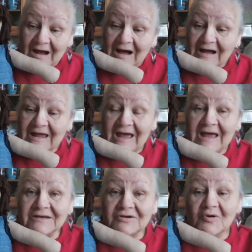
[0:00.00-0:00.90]
I
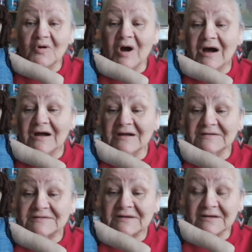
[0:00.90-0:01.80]
had no
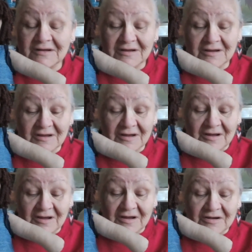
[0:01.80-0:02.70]
hugs,
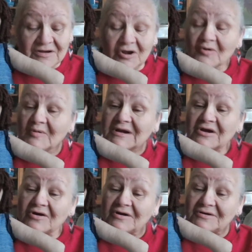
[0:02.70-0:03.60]
no
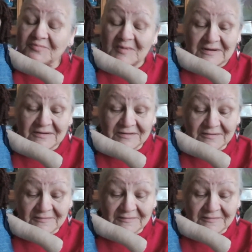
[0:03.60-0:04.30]
encouragement.